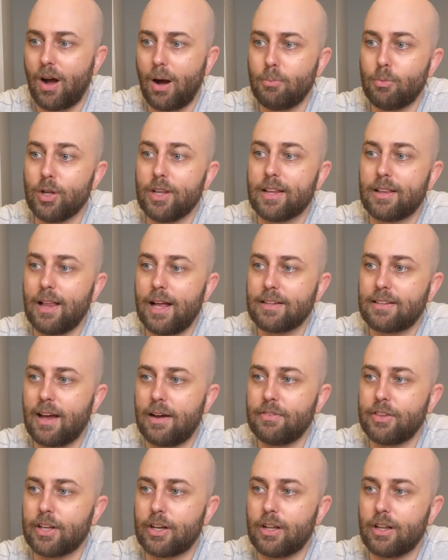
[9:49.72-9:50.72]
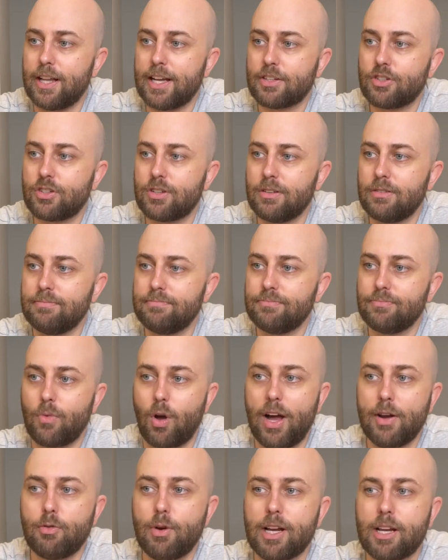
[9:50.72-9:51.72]
I'm really glad to have in the collection.
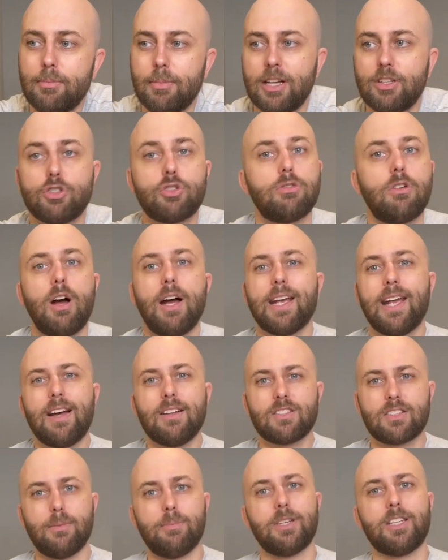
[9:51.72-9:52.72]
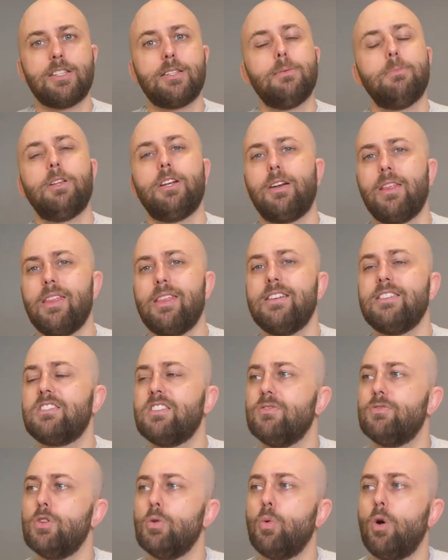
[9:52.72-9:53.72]
I'd recommend trying out something similar to this
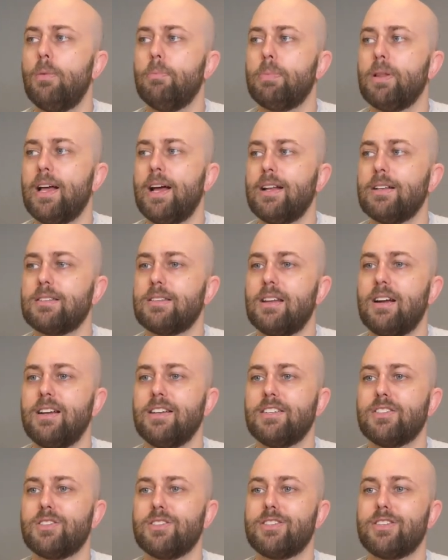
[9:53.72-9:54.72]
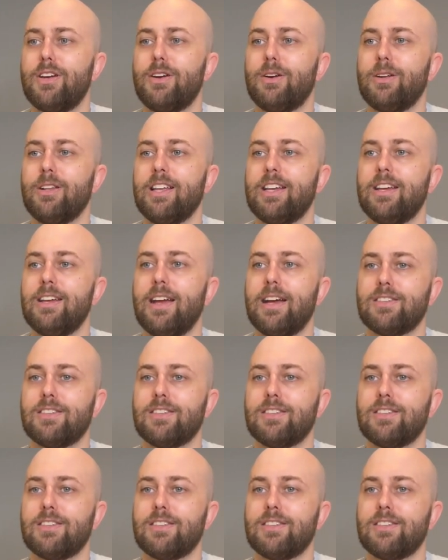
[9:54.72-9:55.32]
if you want plants that aren't necessarily